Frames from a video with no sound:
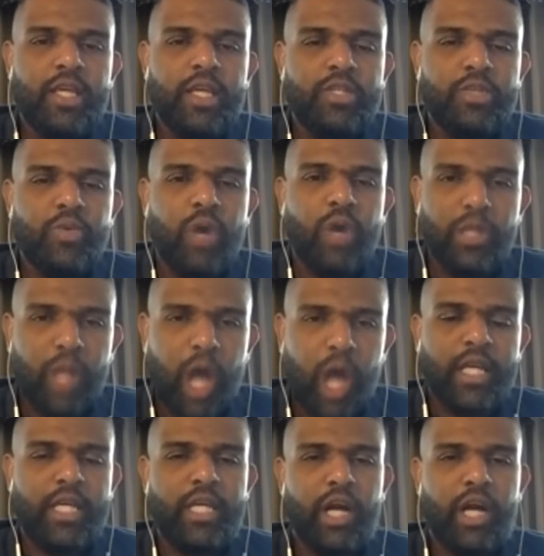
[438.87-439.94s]
to
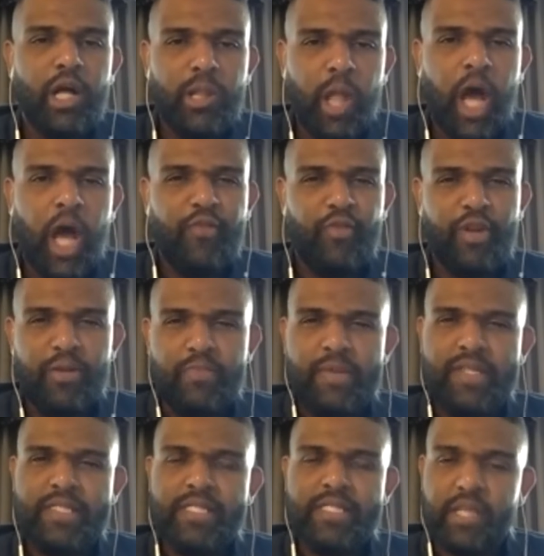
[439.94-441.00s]
unlocking a lot of what it
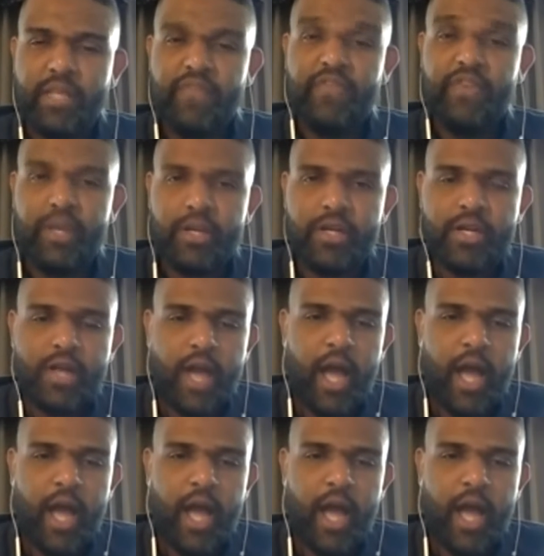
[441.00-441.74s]
means to live here.